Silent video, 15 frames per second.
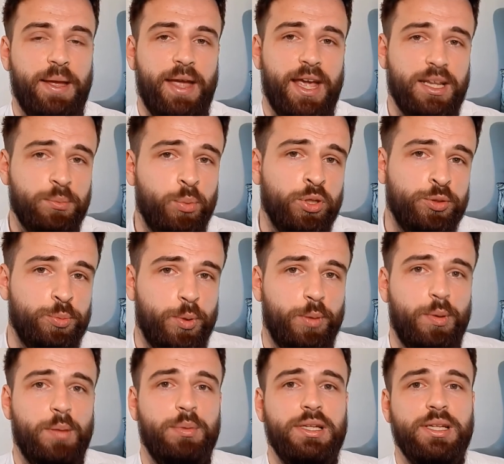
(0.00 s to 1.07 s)
and most
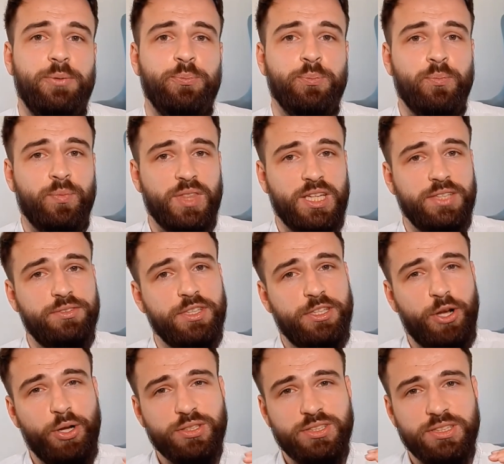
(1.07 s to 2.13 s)
probably it will
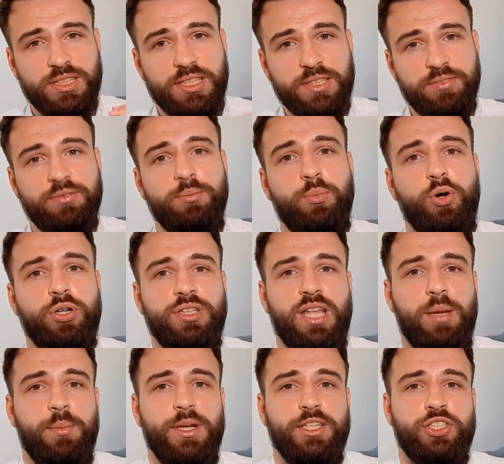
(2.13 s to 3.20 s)
cause even more
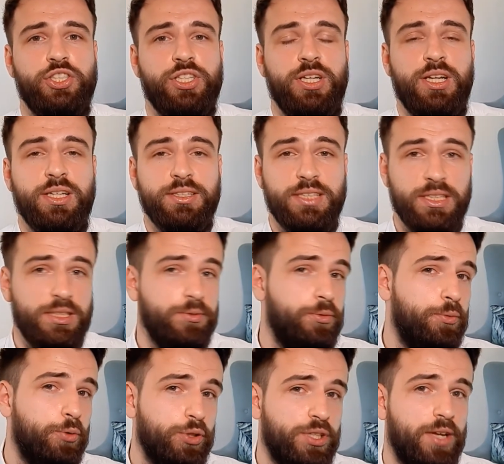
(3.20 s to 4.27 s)
damage than if you
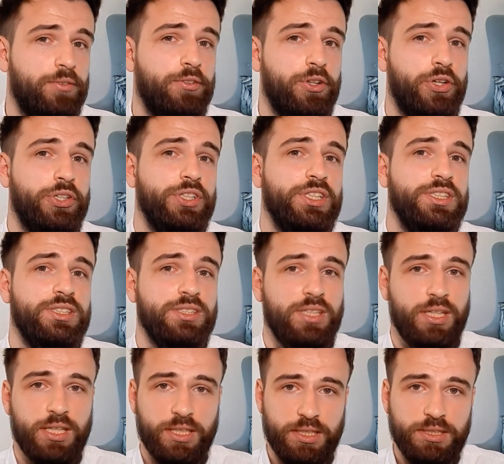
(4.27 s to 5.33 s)
would have learned it
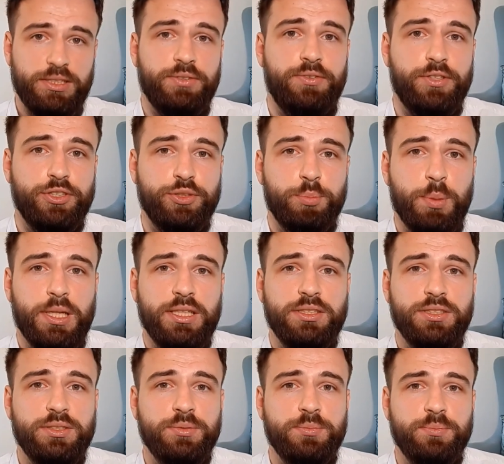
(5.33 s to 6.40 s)
in the first place.